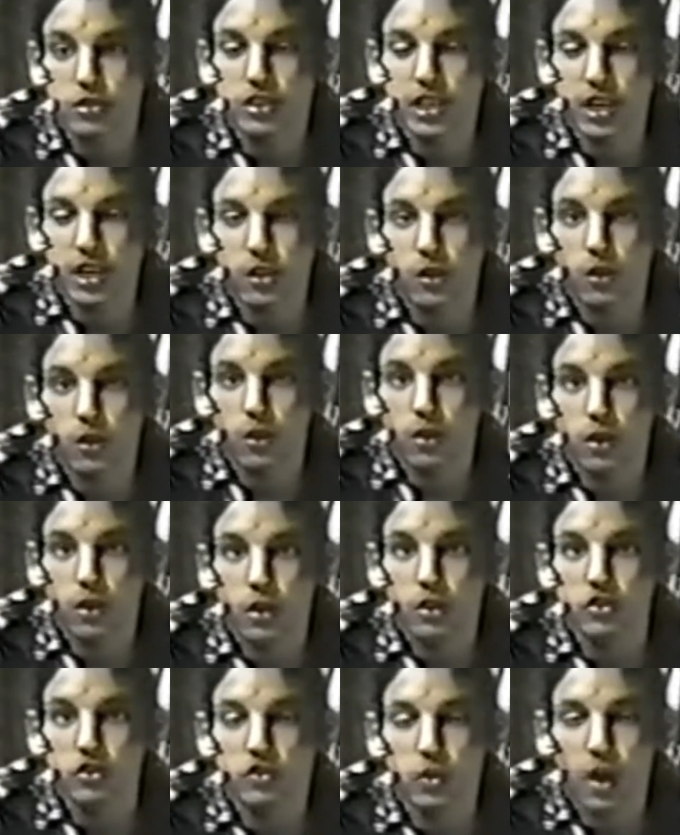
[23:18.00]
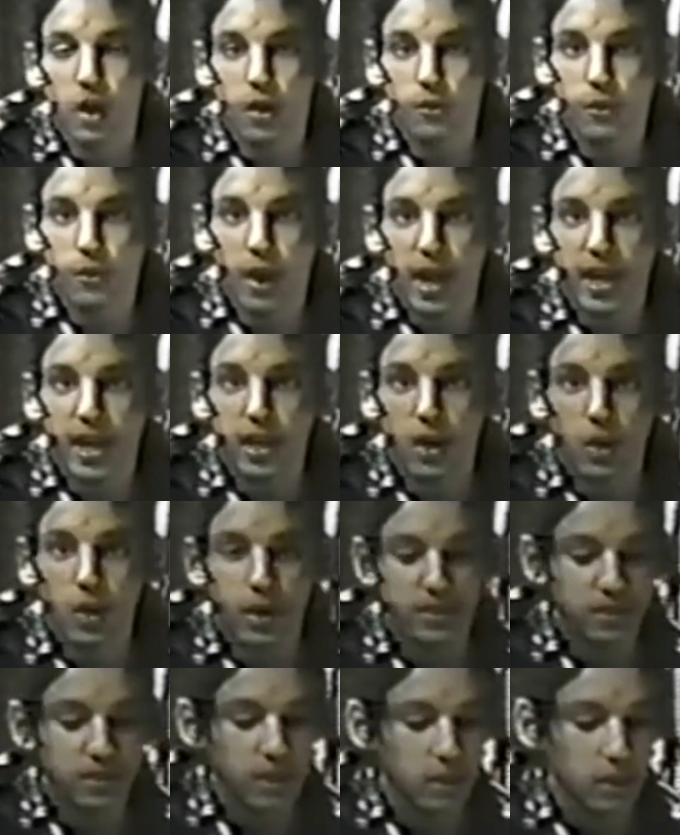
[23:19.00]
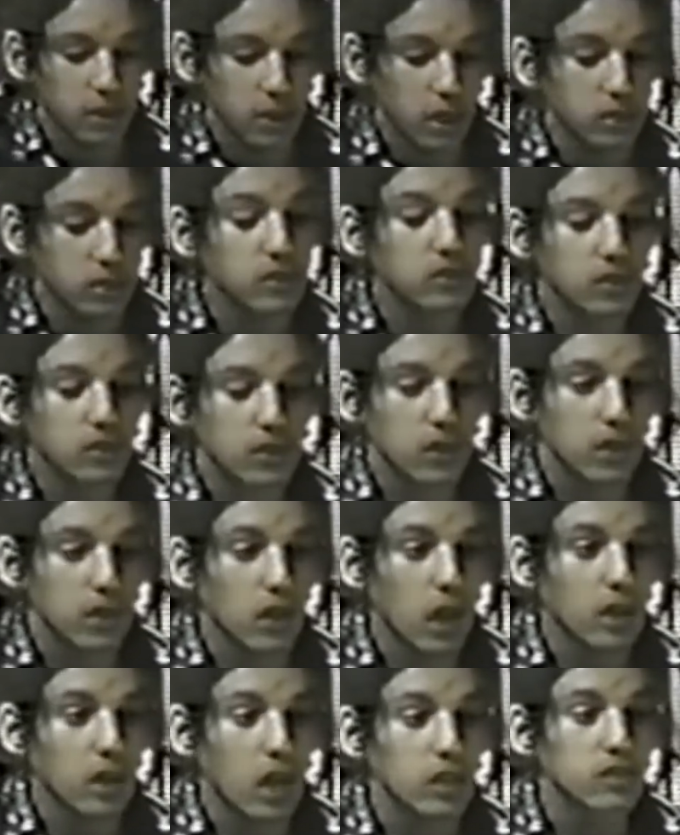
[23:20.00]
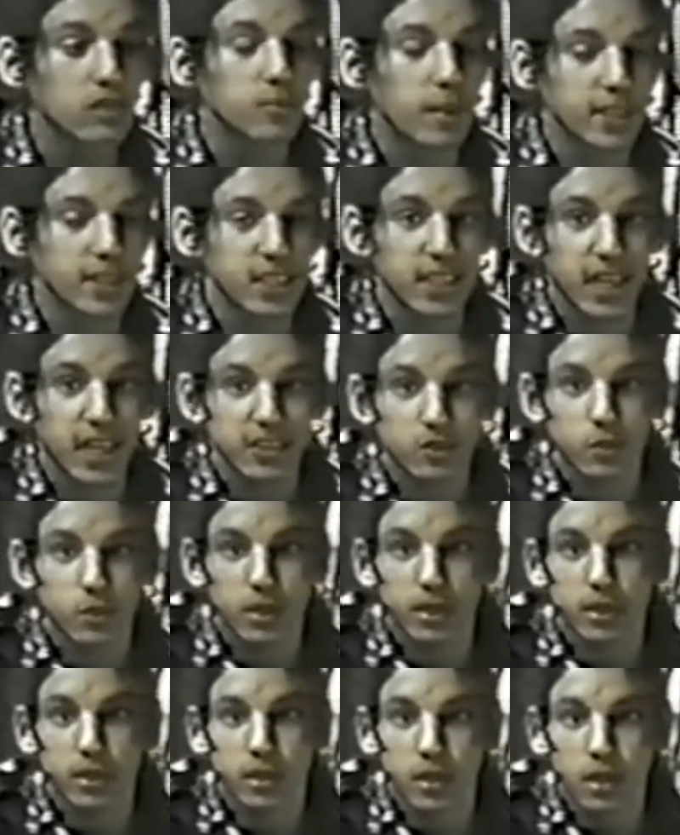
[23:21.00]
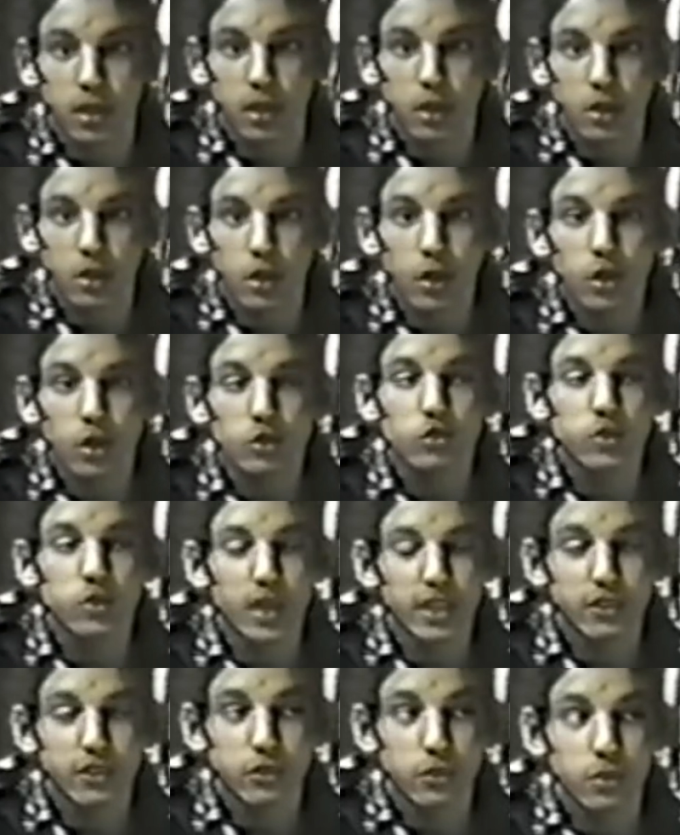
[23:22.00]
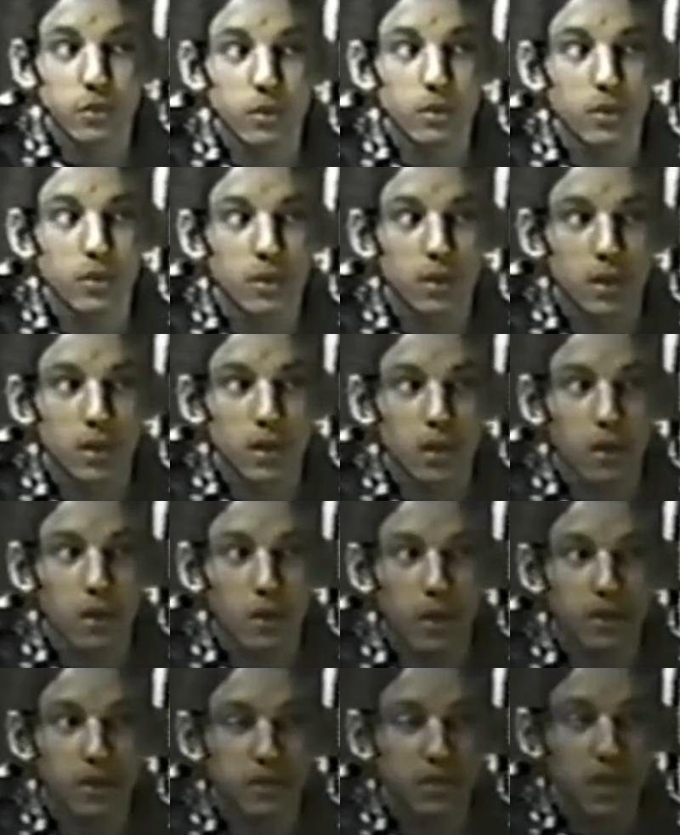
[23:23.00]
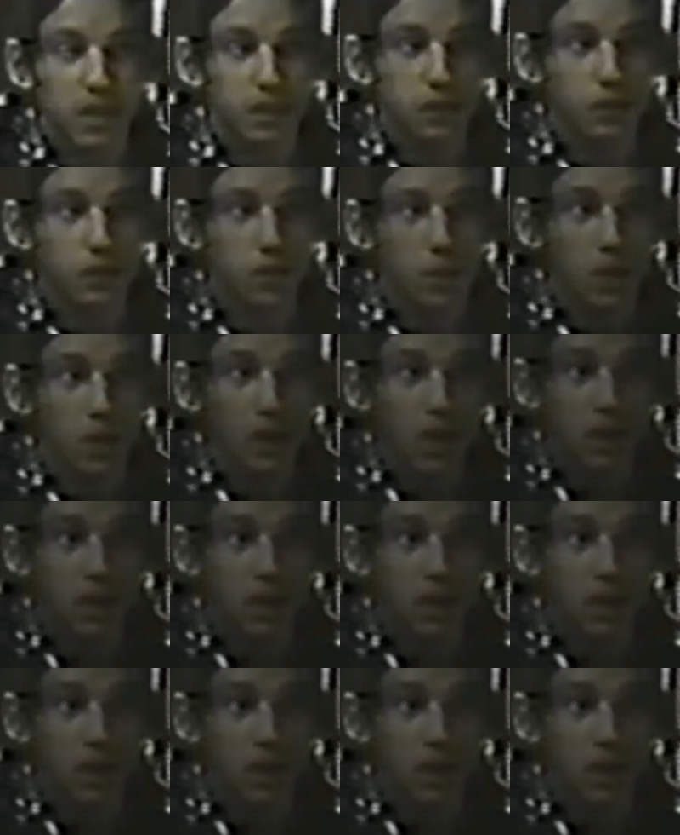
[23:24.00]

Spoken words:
channel 12, right? All right. So make the next one 22. All right. So then you